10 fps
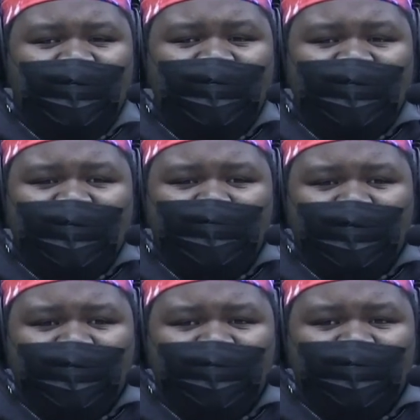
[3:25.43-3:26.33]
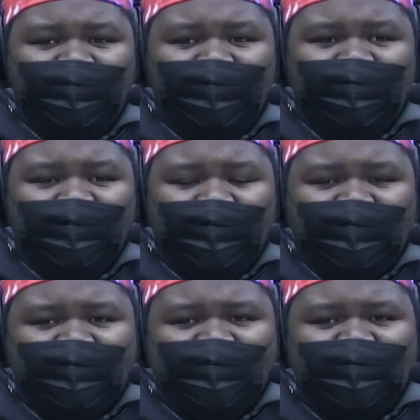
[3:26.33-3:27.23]
up
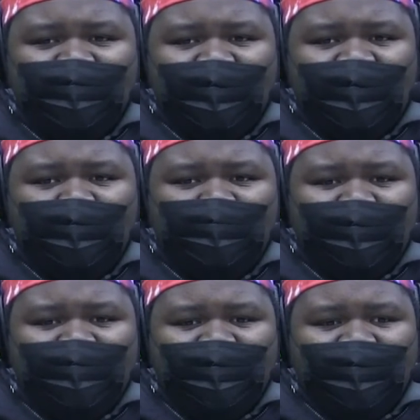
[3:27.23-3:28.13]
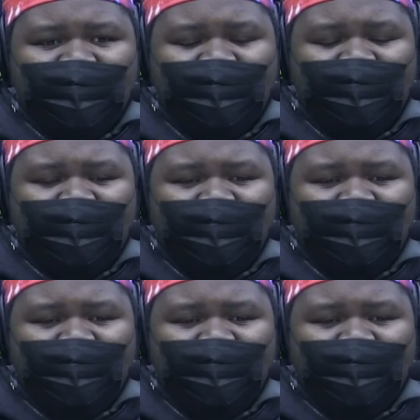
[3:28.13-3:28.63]
is the next honorable mention.